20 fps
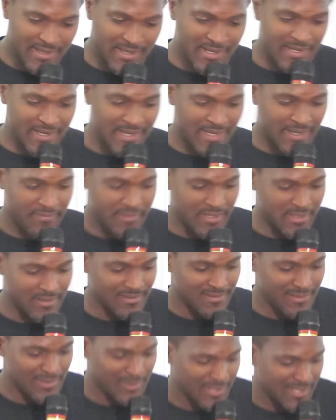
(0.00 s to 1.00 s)
there you have
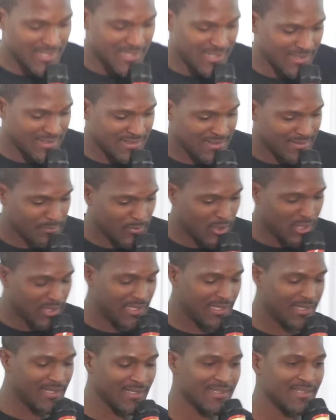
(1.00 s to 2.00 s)
it. Laura
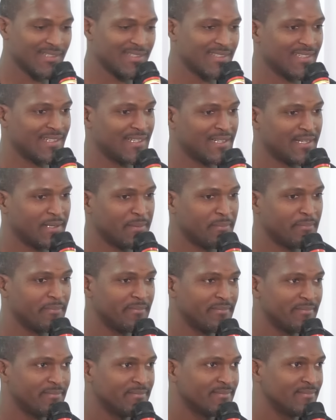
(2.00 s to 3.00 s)
Butler.
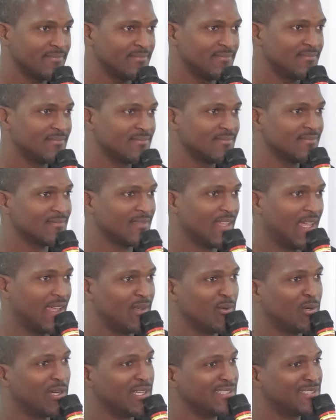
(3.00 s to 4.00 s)
I
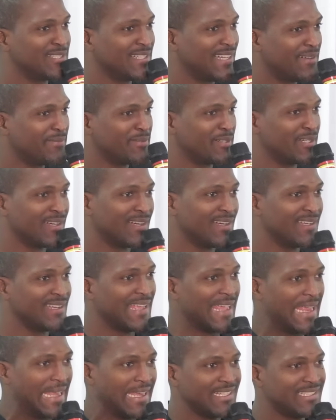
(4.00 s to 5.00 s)
don't want to have her on
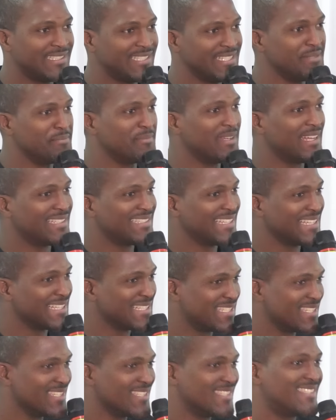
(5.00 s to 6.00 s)
any team that
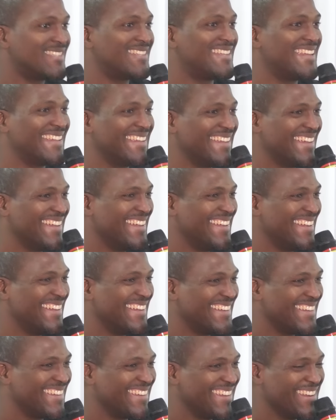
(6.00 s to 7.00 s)
exists.
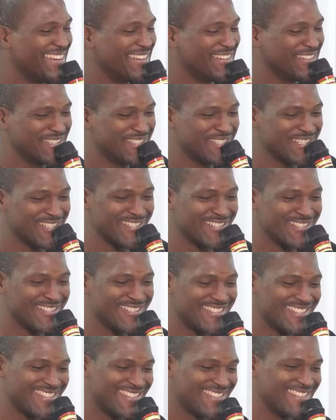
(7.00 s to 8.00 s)
You know, she
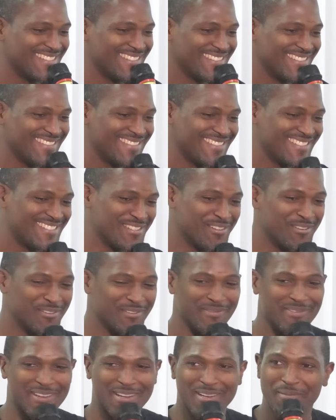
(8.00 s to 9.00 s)
just
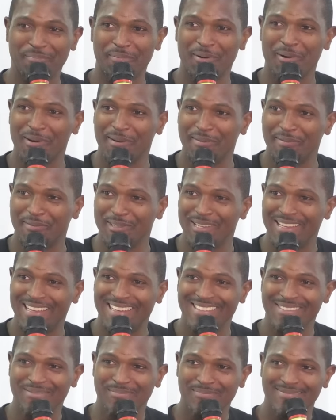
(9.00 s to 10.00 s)
sound very powerful
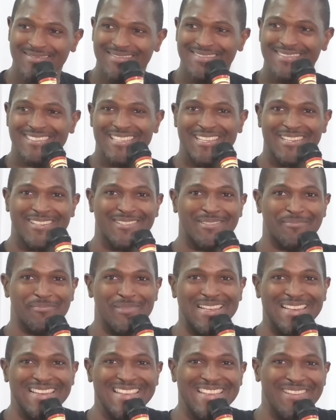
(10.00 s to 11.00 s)
and, you know,
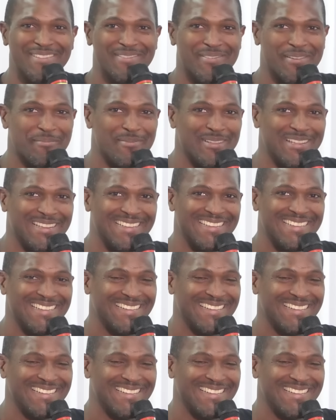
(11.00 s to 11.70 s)
believable.